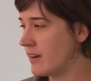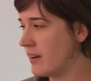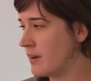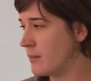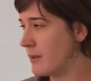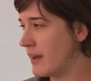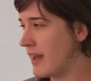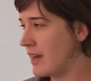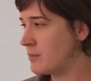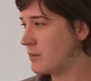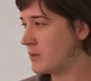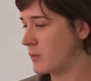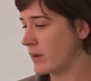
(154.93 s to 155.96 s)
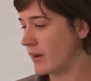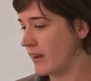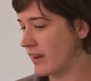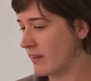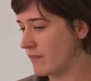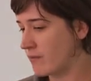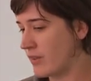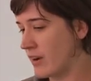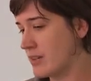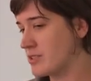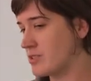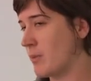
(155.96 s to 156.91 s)
I had been working
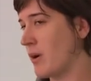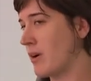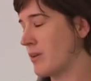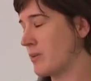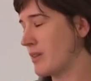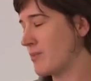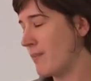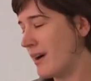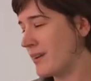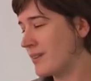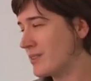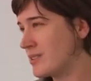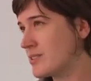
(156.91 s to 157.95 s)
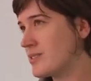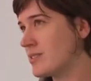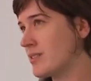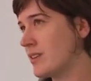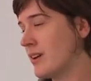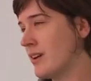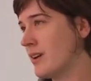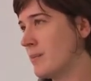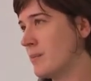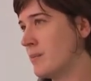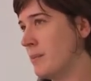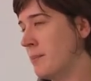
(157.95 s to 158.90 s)
very small with models,
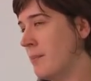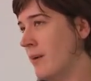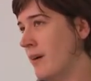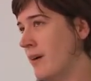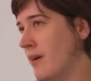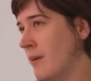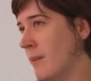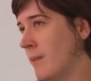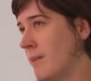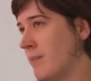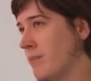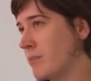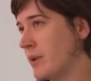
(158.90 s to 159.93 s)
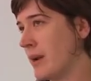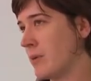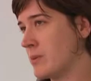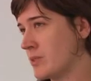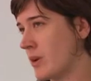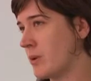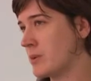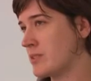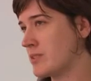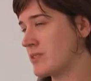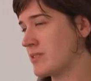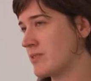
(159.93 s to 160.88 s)
but I was
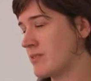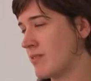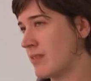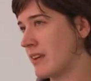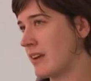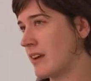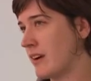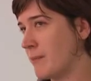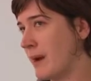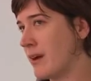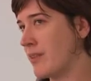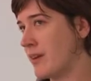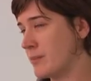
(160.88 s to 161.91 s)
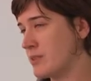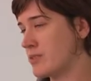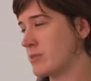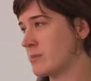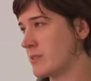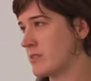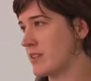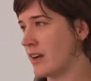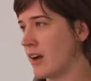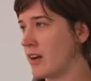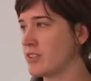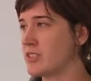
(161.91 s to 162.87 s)
always thinking about them in terms of
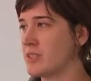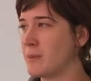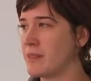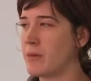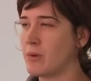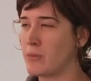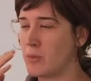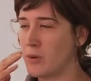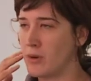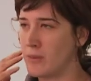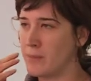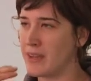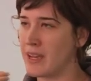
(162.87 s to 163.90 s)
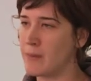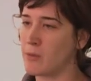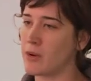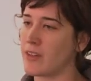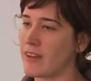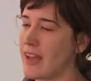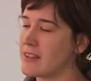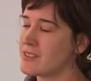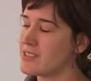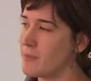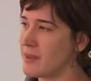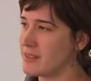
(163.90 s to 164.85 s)
psychology, but they were became more like head
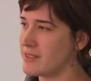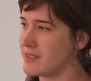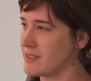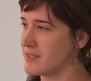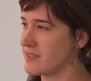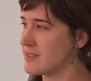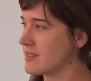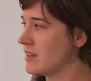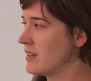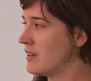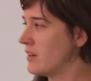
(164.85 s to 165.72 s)
spaces.